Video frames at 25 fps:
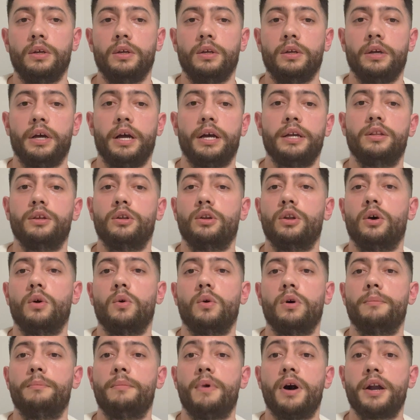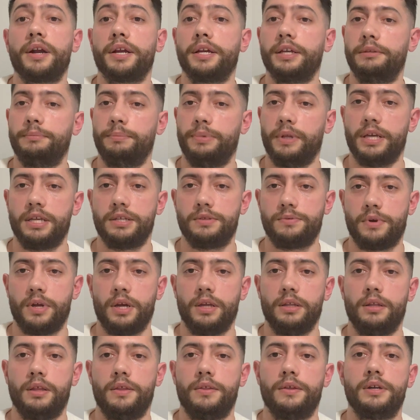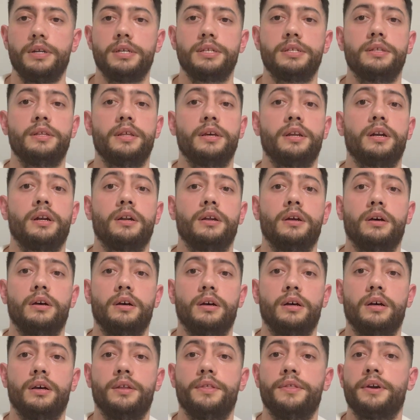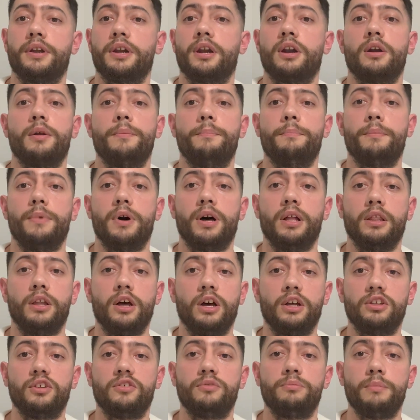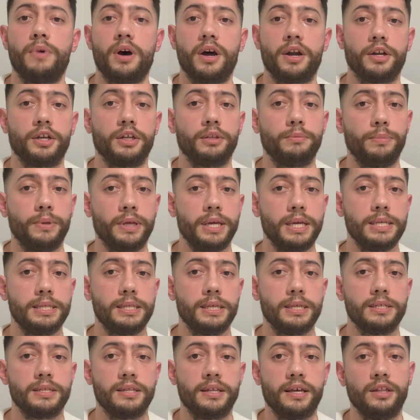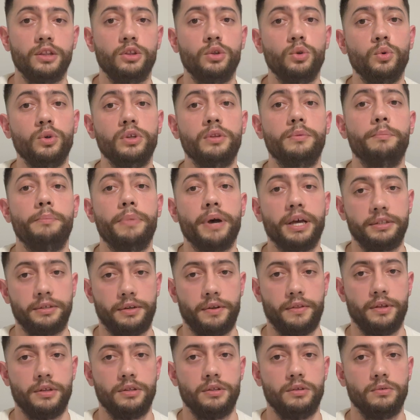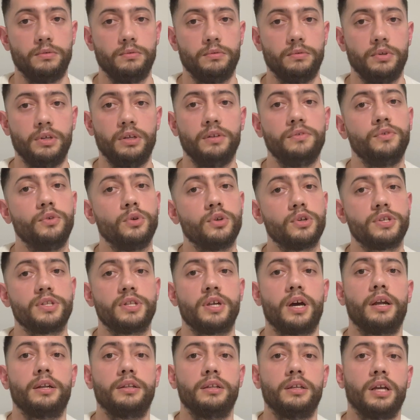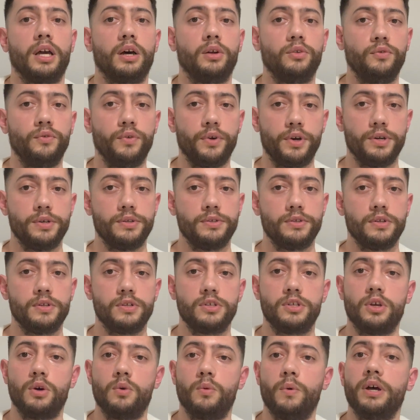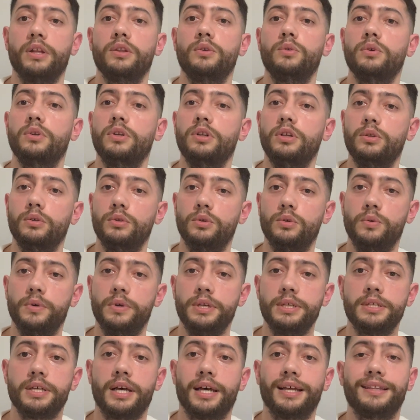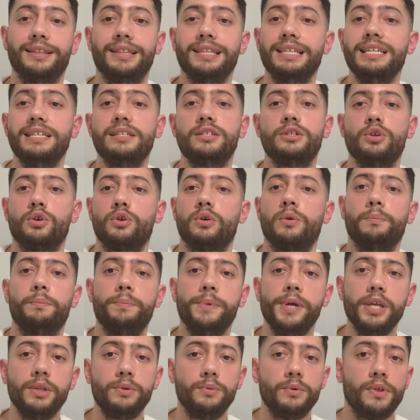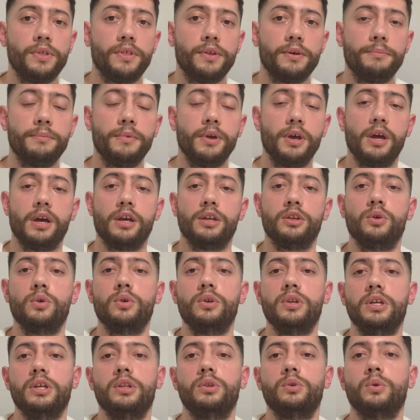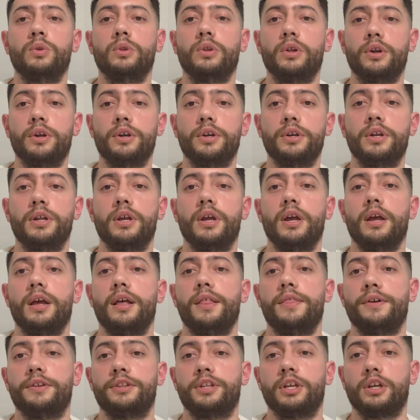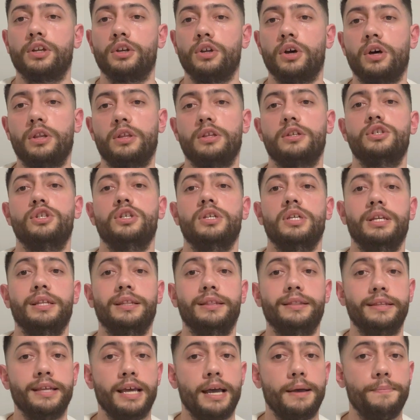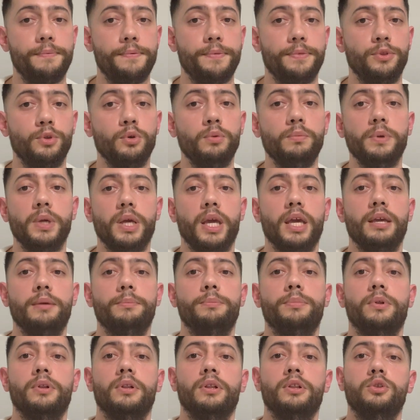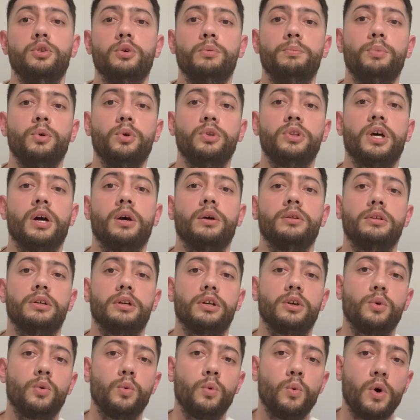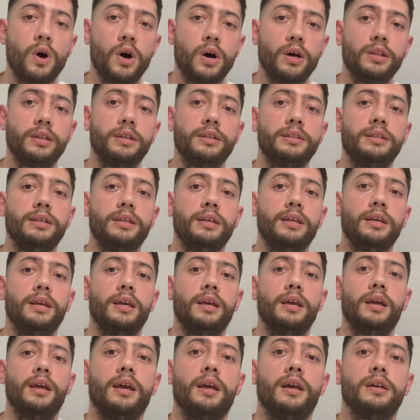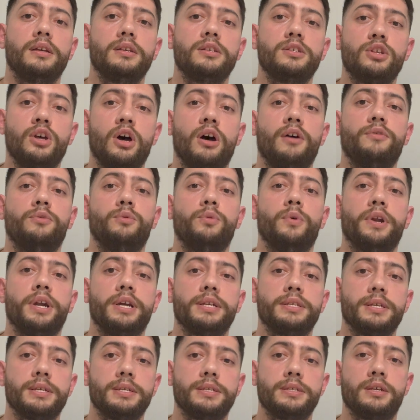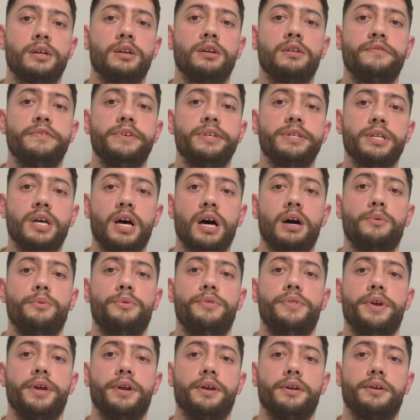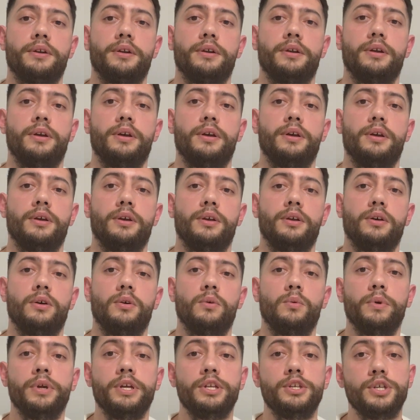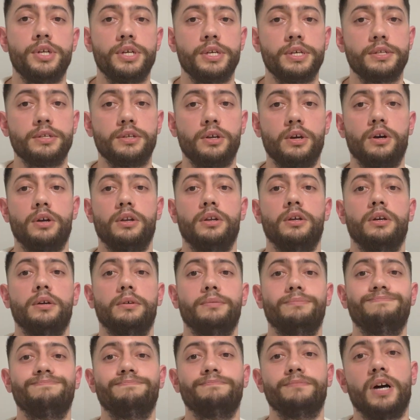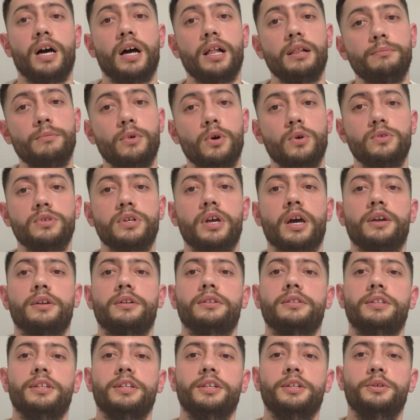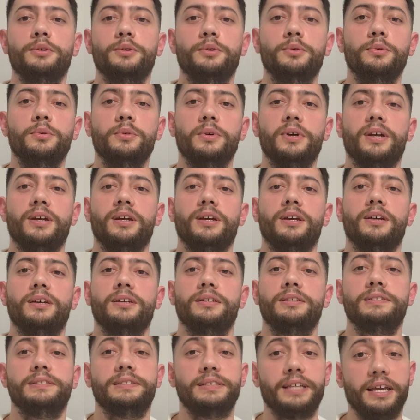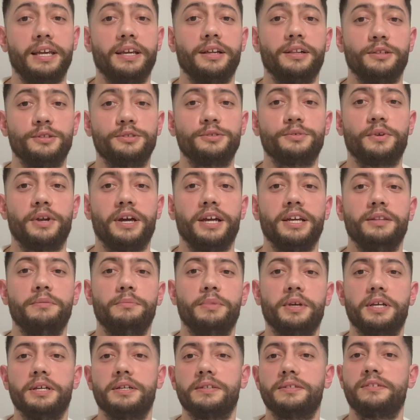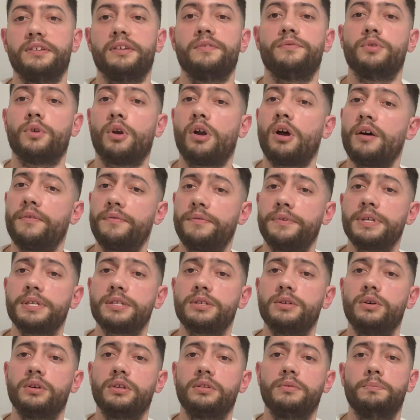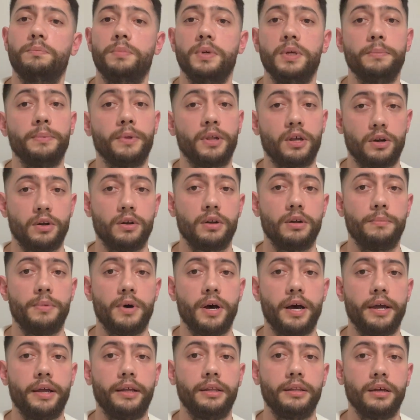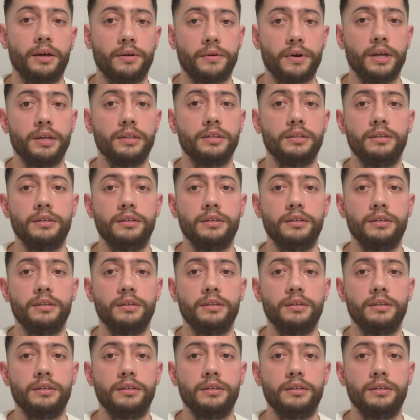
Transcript: I don't know, a marketplace, right? There are a lot of marketplaces that do it better than you if you're starting out first. So what do you need to do is, at least to compete with them, you need to learn the technology in depth to be able to put out a quality software as a service out there, which is gonna almost guarantee you sales, right? Because if your offer is good, people are gonna buy it, all right?